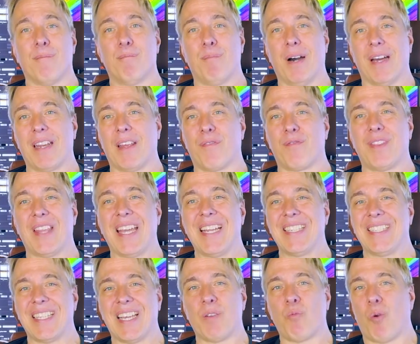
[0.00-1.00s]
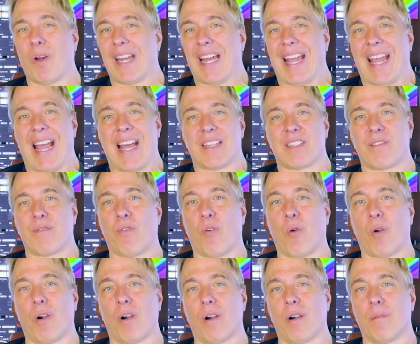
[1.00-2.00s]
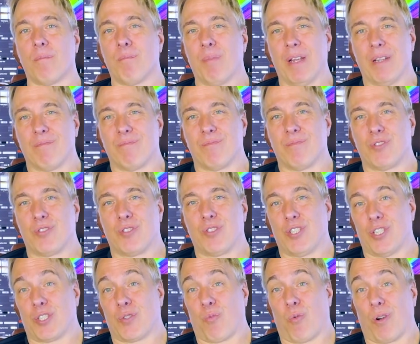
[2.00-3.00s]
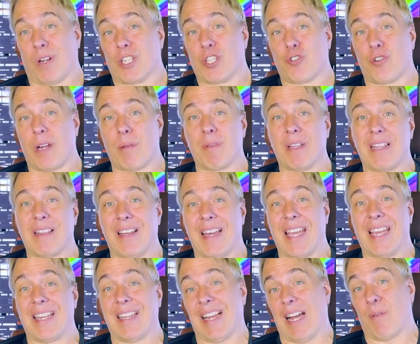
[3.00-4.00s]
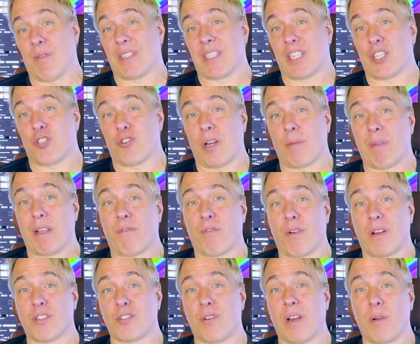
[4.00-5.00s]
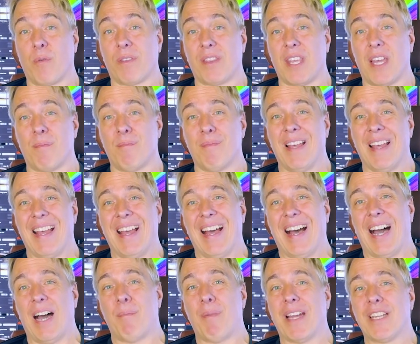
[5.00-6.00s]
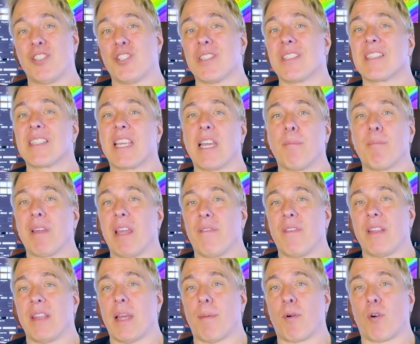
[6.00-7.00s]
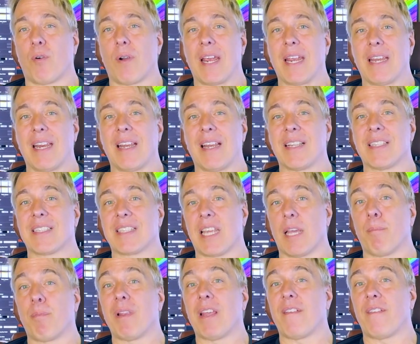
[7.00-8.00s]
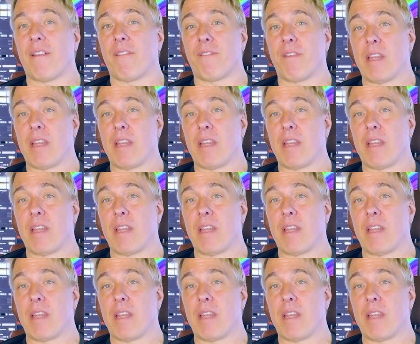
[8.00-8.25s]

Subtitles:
but if they did what I asked for, but just were extremely late and I was extremely frustrated with them, I might just skip giving them a rating and skip leaving